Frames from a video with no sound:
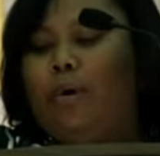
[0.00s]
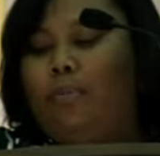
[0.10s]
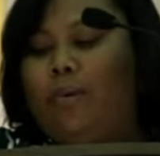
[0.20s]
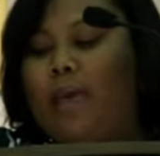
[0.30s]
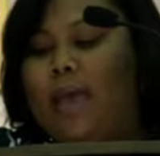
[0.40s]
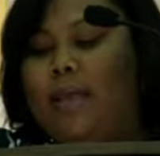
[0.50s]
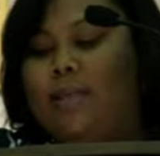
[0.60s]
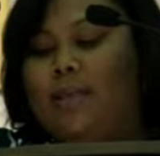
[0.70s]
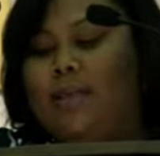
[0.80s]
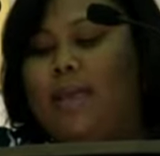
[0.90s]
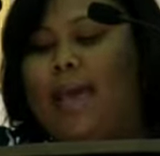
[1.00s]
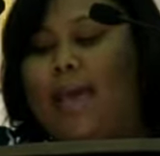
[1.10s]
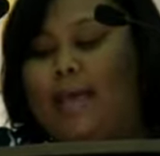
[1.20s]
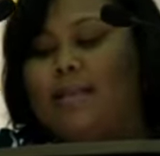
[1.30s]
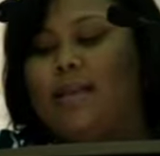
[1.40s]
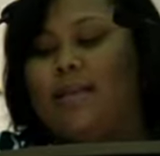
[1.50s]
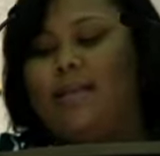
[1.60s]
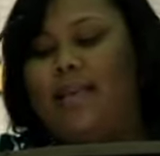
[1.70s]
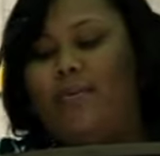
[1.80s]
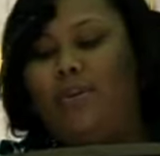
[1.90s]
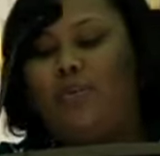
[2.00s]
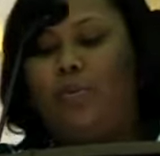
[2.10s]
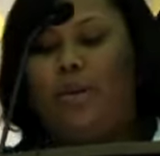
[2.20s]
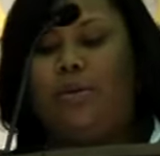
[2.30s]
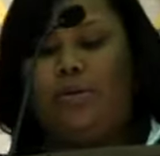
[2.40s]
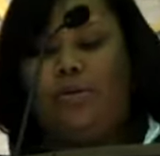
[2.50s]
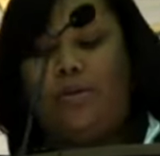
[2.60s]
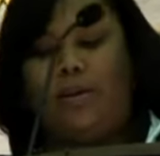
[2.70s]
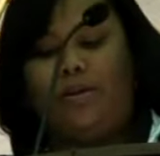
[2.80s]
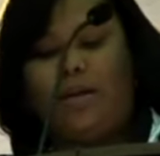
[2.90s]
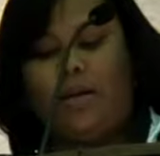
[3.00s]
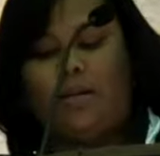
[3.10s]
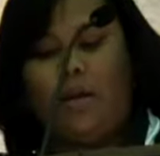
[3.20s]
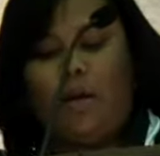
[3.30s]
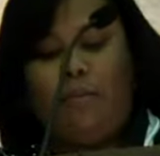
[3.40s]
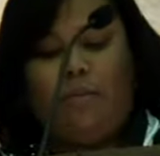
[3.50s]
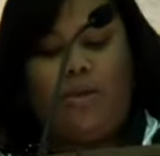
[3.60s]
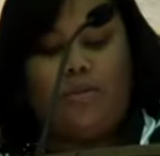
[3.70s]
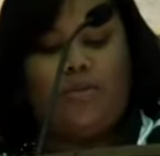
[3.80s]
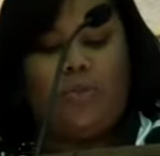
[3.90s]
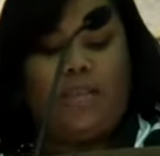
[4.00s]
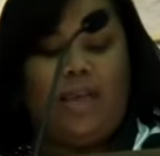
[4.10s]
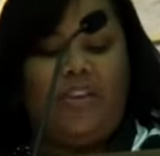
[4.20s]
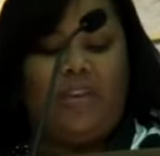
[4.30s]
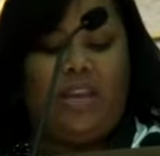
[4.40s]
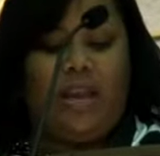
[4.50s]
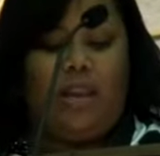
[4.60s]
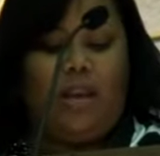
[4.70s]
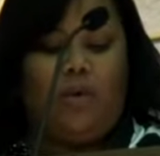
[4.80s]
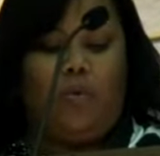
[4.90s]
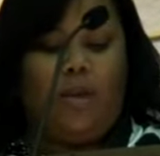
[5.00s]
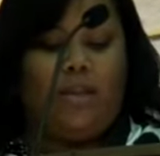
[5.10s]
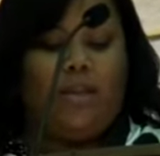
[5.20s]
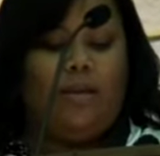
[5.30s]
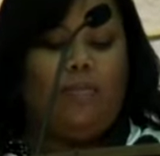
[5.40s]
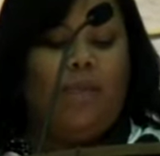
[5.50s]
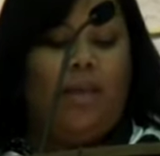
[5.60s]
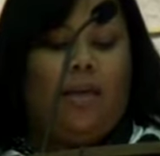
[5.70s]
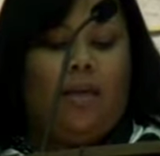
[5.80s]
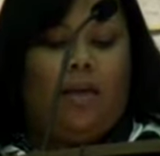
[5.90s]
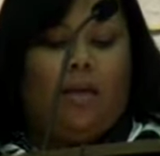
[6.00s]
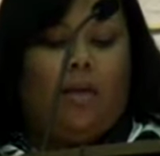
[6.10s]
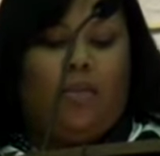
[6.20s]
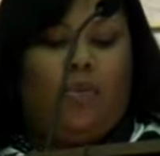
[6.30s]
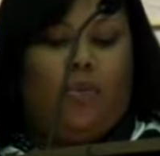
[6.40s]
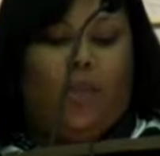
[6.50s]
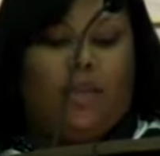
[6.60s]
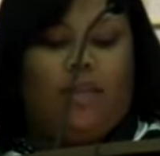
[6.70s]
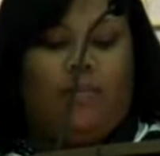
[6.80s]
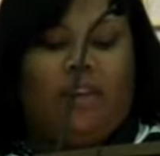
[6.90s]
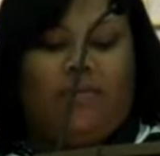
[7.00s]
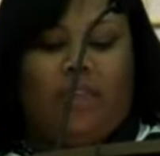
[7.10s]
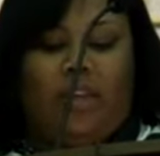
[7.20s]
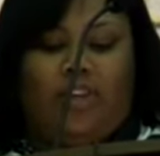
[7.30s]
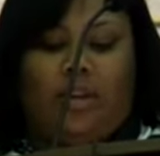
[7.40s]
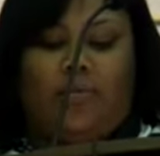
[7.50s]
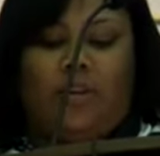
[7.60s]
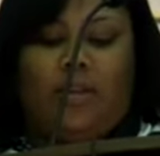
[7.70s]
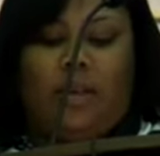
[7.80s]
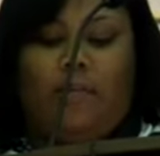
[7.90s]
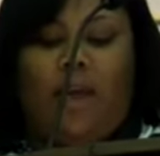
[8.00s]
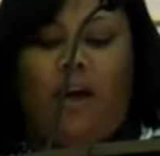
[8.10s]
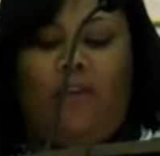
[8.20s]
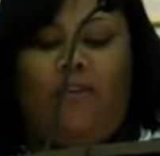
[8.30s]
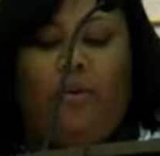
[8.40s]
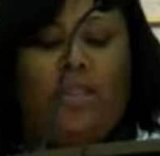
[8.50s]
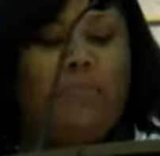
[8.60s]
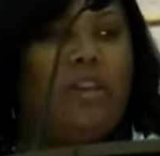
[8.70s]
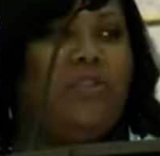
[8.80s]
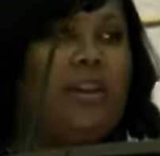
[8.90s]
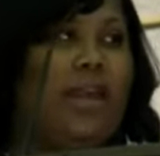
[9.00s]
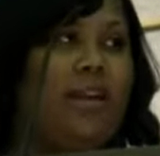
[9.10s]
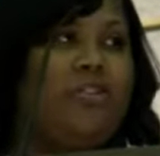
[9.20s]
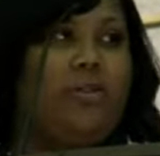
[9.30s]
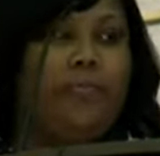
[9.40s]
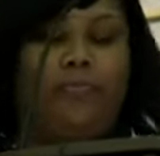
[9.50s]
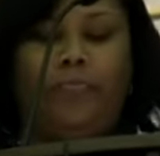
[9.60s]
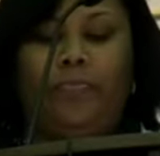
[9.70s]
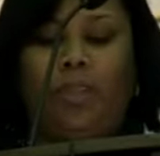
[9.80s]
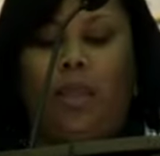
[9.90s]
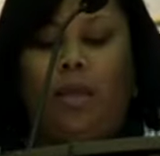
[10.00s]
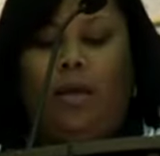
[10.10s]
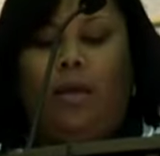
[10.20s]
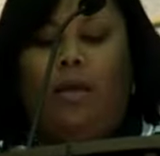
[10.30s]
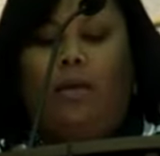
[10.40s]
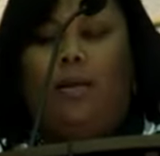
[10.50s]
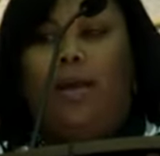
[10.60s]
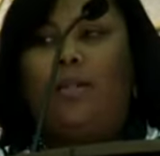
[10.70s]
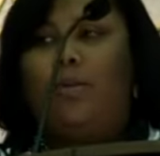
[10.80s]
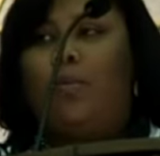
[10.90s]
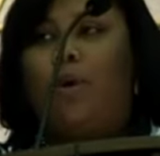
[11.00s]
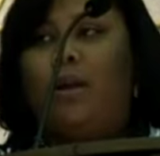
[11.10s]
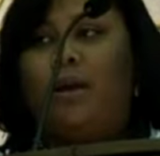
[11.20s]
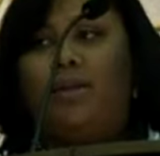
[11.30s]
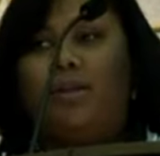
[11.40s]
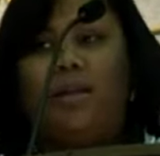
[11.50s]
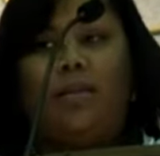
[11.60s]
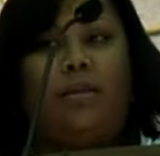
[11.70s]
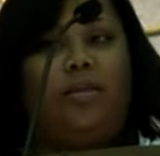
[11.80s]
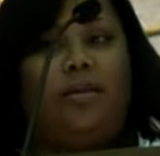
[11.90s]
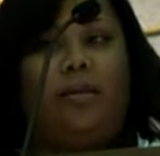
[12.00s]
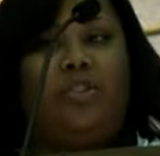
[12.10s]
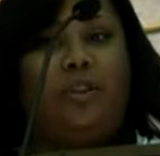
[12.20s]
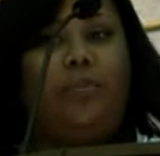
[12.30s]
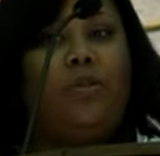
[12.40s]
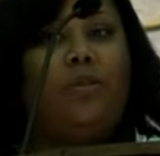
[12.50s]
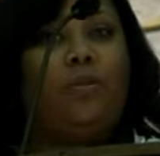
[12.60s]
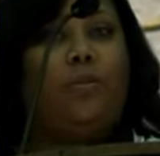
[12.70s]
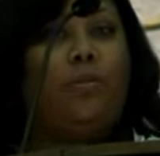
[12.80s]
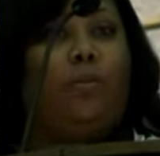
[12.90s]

But actually, Acts 7:22 tells us Moses was educated in the wisdom of the Egyptians, and powerful in speech and action. Now, it's important to understand that the Egyptians